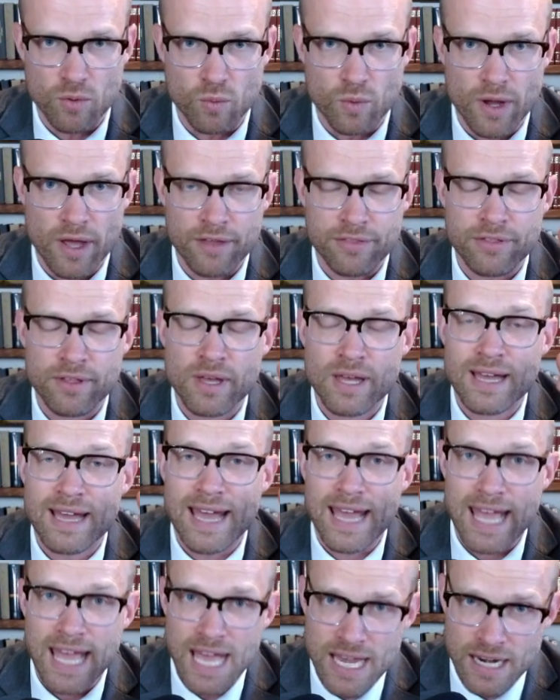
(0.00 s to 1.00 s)
with
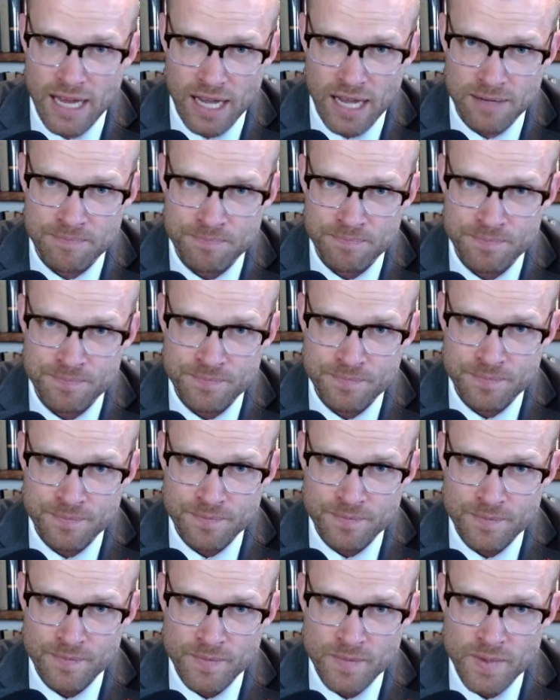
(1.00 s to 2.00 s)
Hannah.
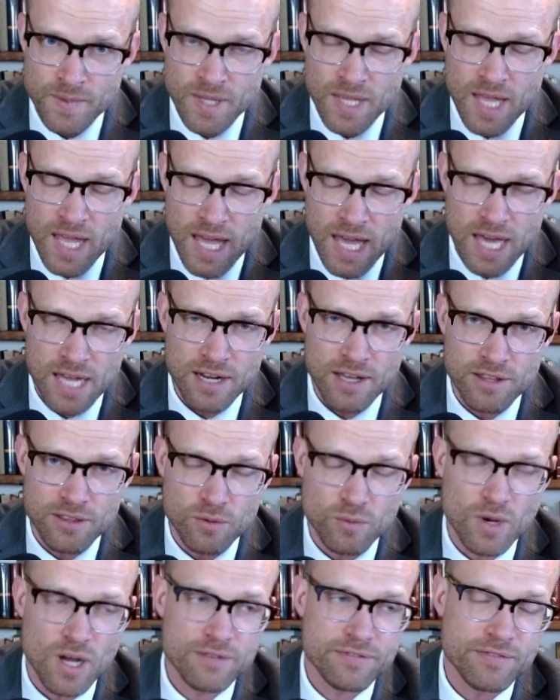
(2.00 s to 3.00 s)
Hannah, the
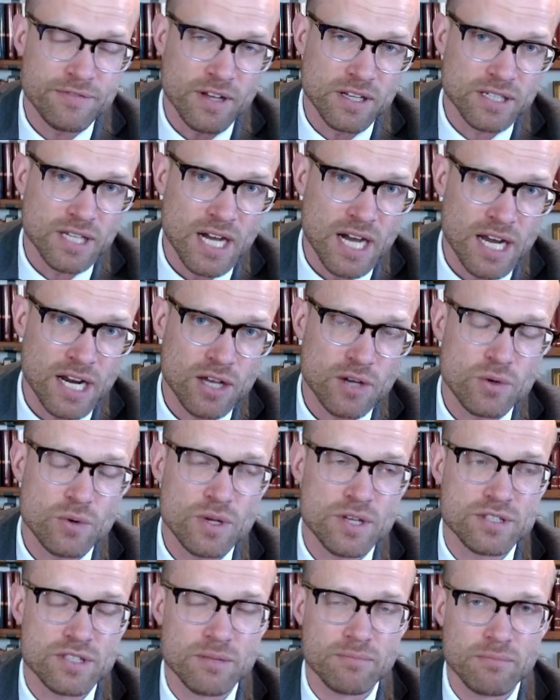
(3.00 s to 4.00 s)
wife of Elkanah, who
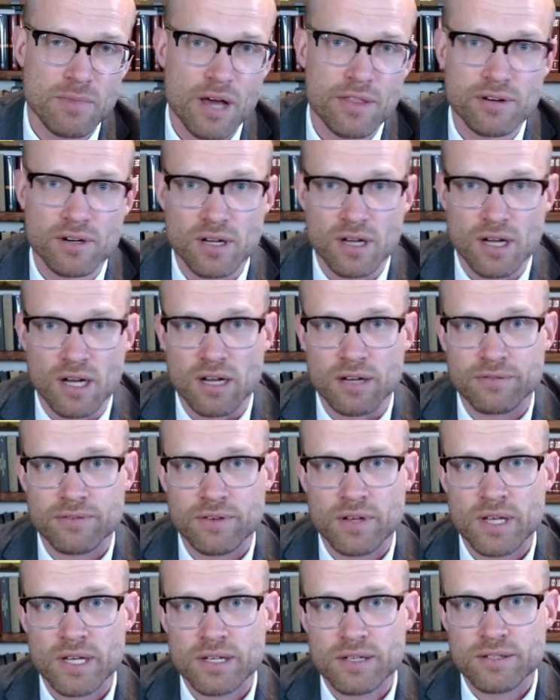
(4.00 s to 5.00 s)
is the mother of
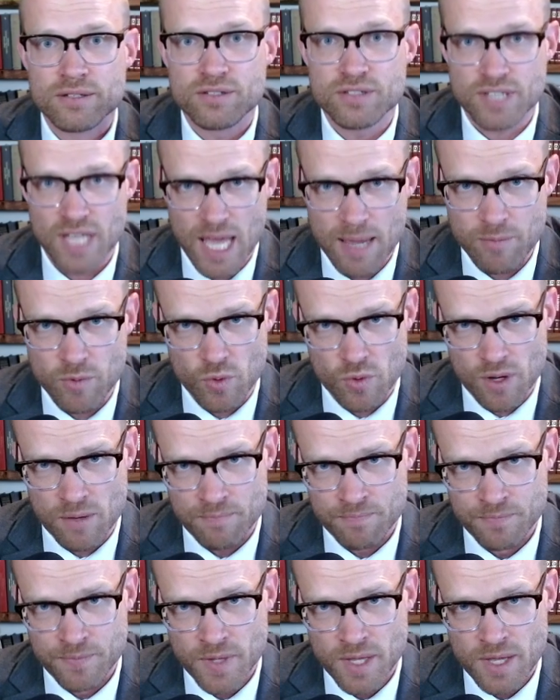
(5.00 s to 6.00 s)
Samuel.
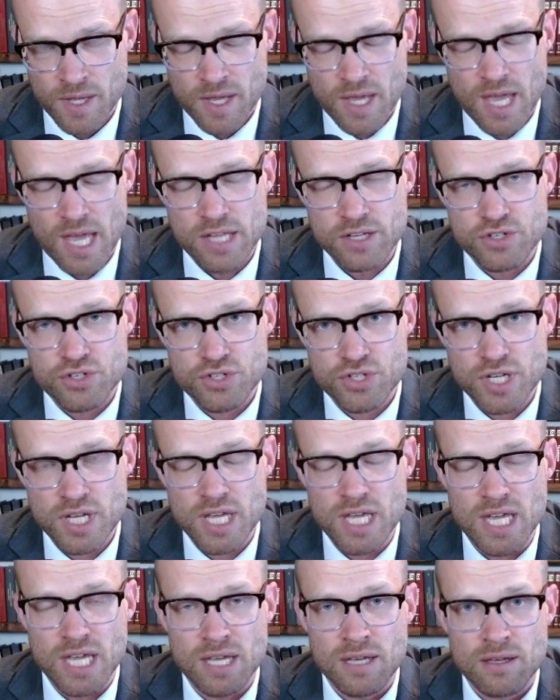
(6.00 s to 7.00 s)
And
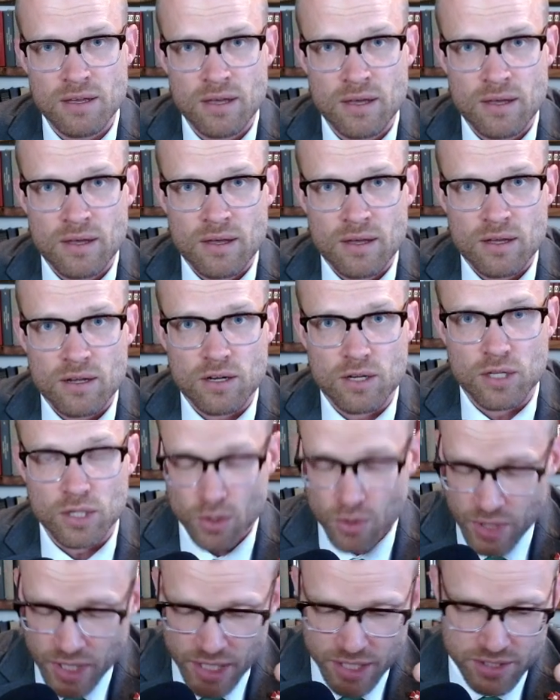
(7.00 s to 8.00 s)
she
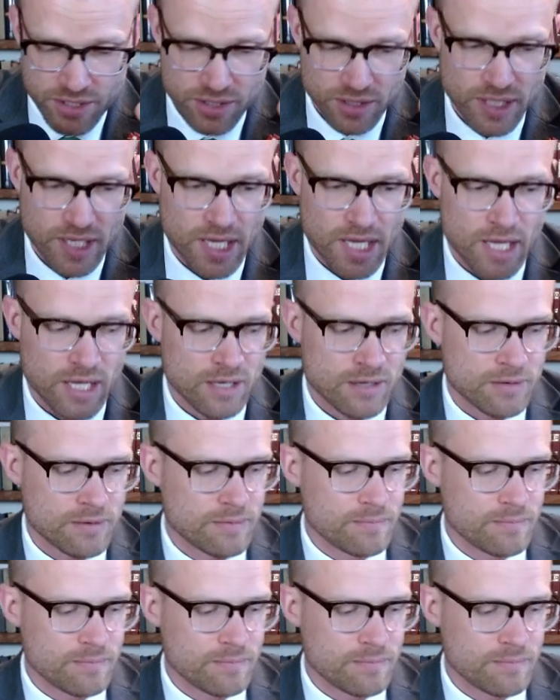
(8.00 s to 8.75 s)
gloriously